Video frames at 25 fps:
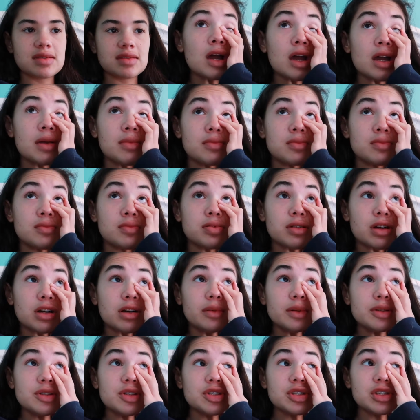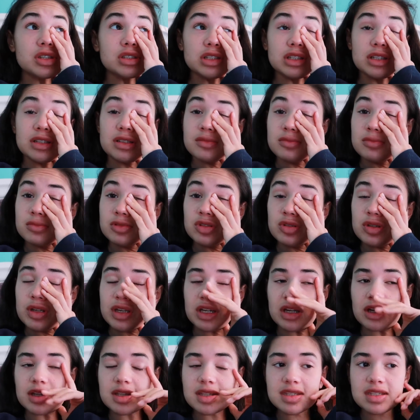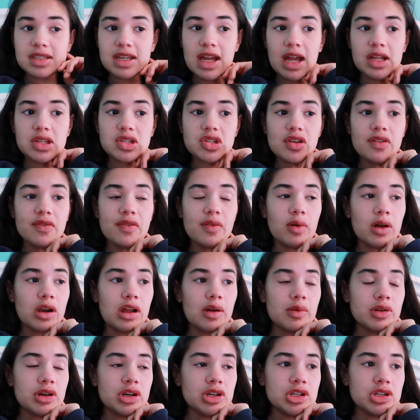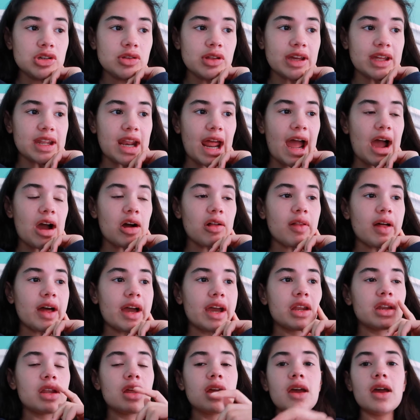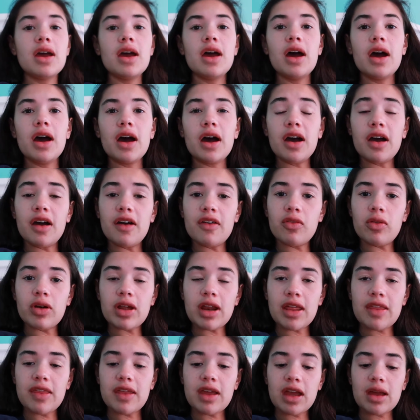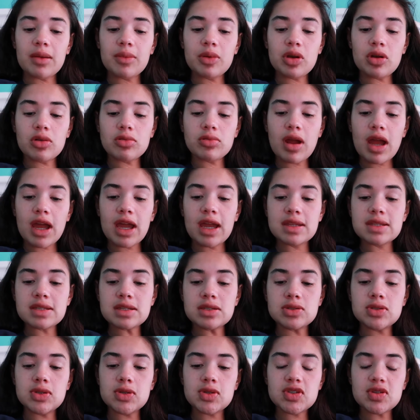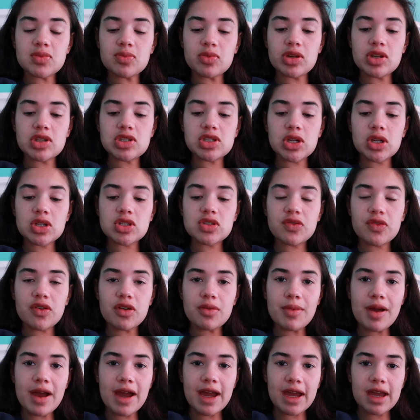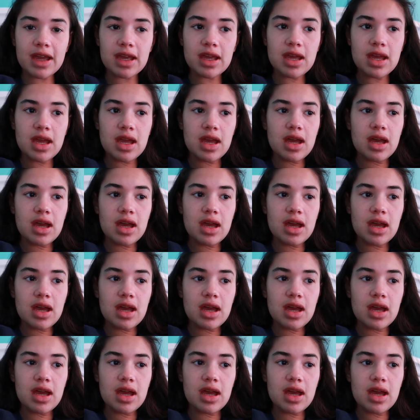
I'm probably just gonna like do like a sketch of what I want to do like an outline of what I think I'm gonna write and do some research for my